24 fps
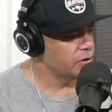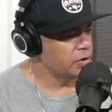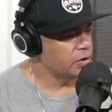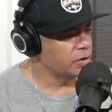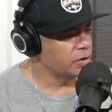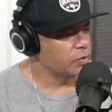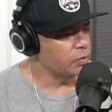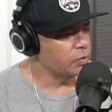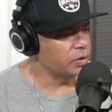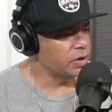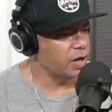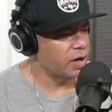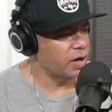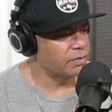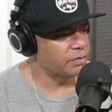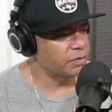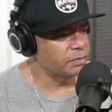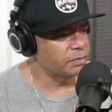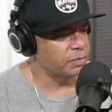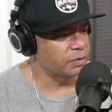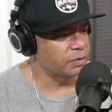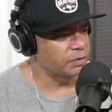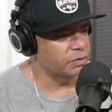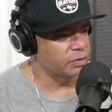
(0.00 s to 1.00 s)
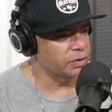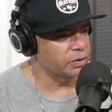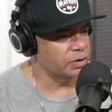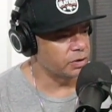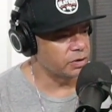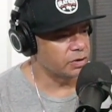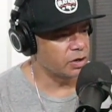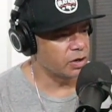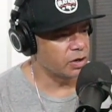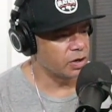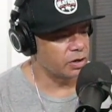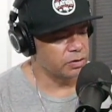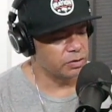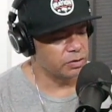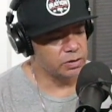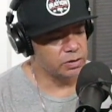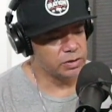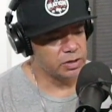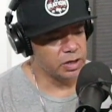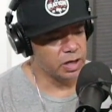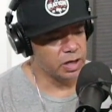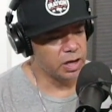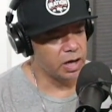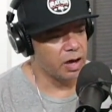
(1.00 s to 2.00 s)
We haven't been really taught, or at
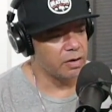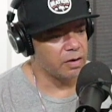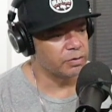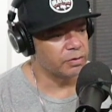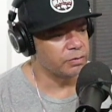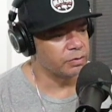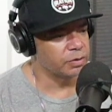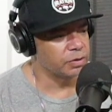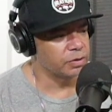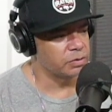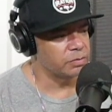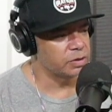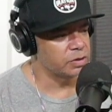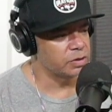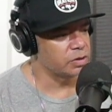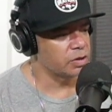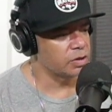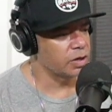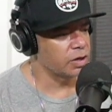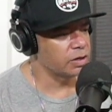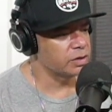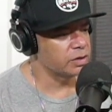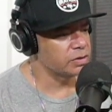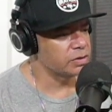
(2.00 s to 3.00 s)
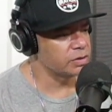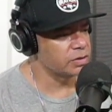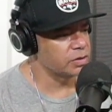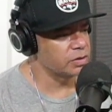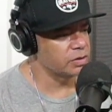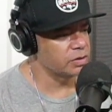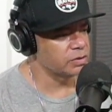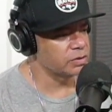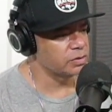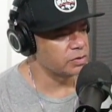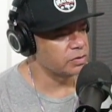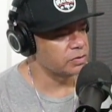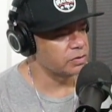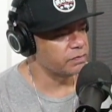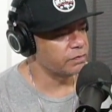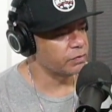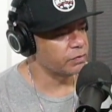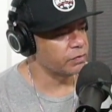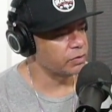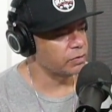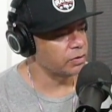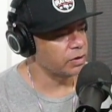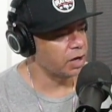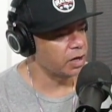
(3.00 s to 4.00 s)
least I haven't really been taught, the skills
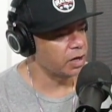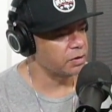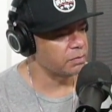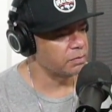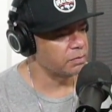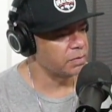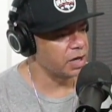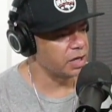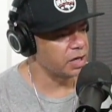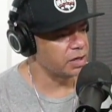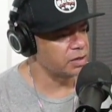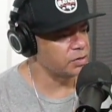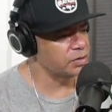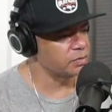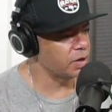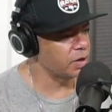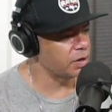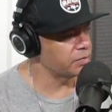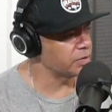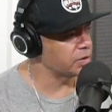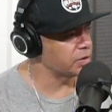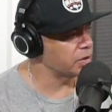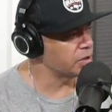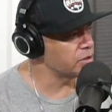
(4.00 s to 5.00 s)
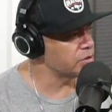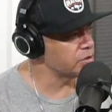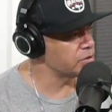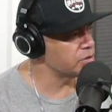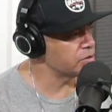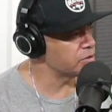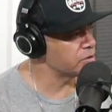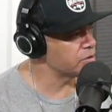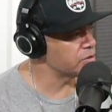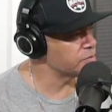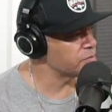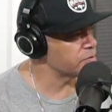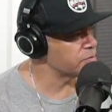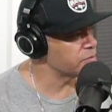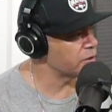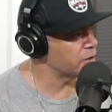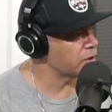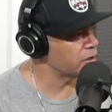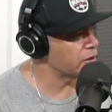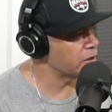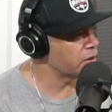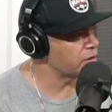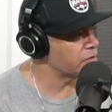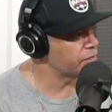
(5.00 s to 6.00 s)
for how to manage my relationships in my
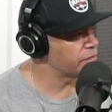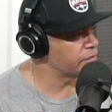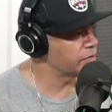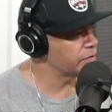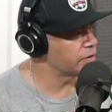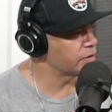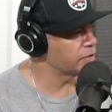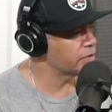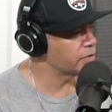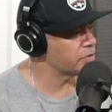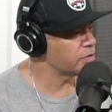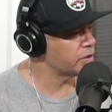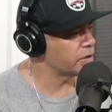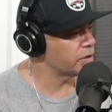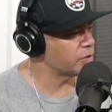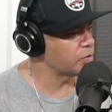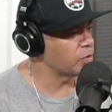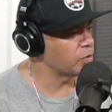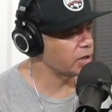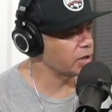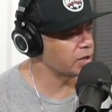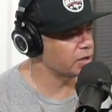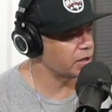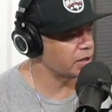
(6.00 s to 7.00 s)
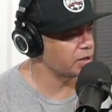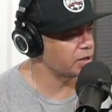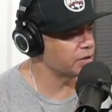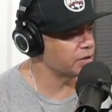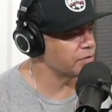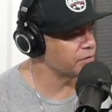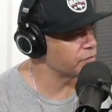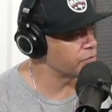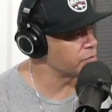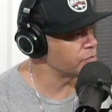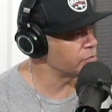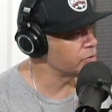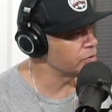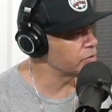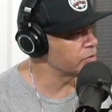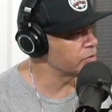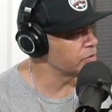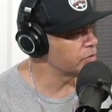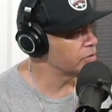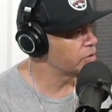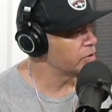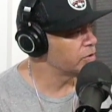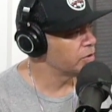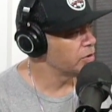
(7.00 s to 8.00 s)
life. You know, it's like, what can I get from you?
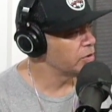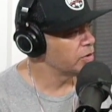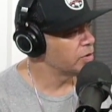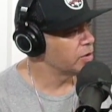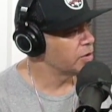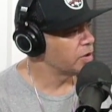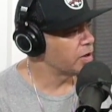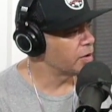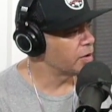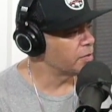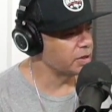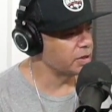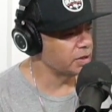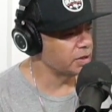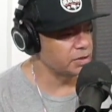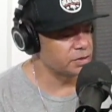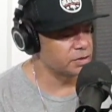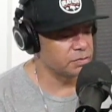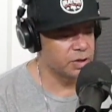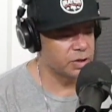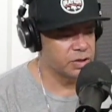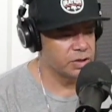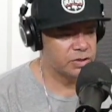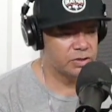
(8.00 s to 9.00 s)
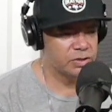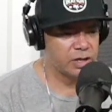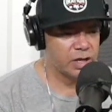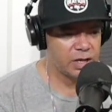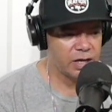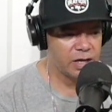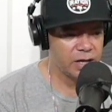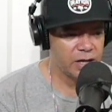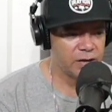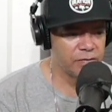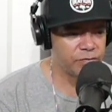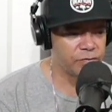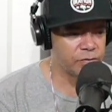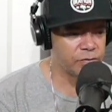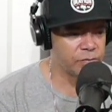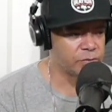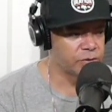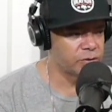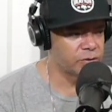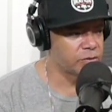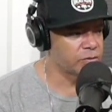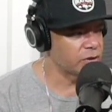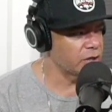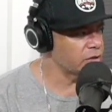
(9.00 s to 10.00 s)
I'm going to get as much as I can from you.
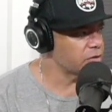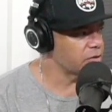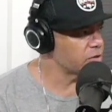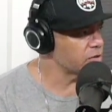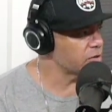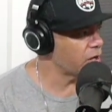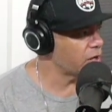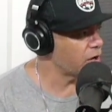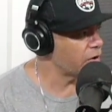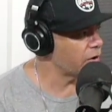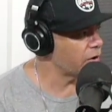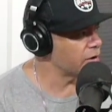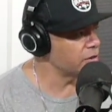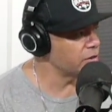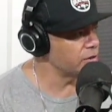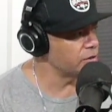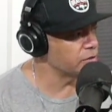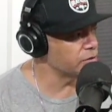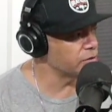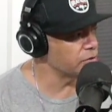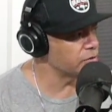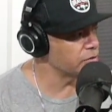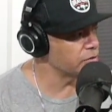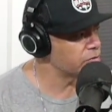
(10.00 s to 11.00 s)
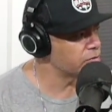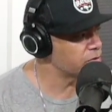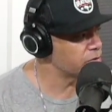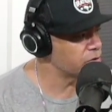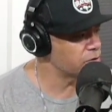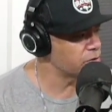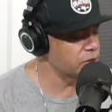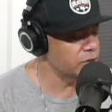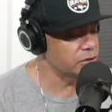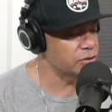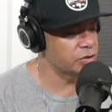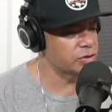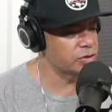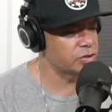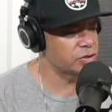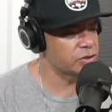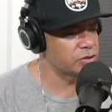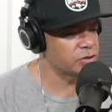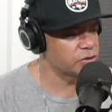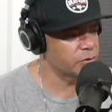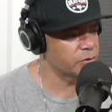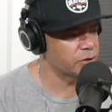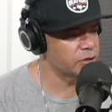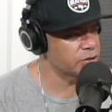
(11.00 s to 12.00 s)
That's just how I enter, entered
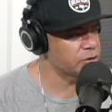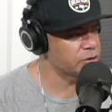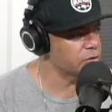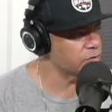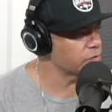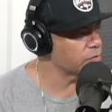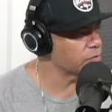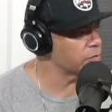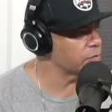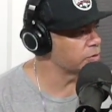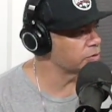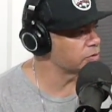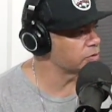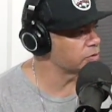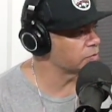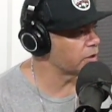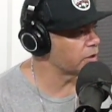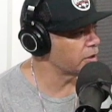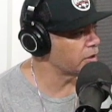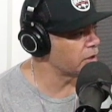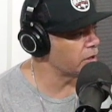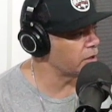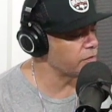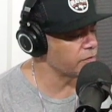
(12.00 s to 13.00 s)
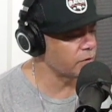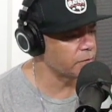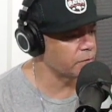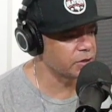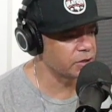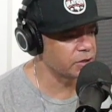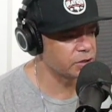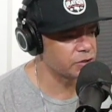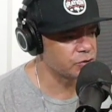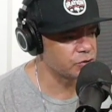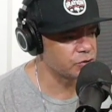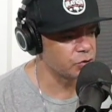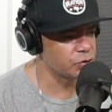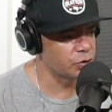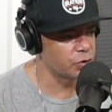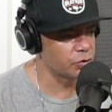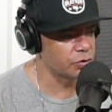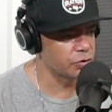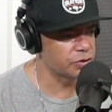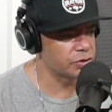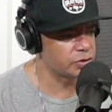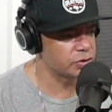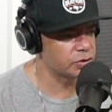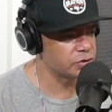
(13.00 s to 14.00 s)
situations for most of my life. I'm going to control
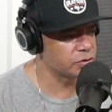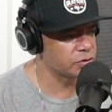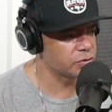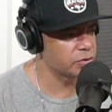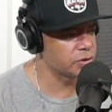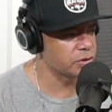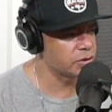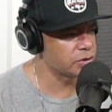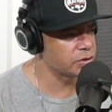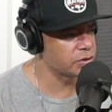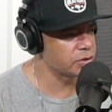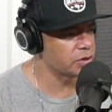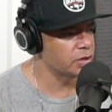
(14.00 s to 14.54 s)
the situation.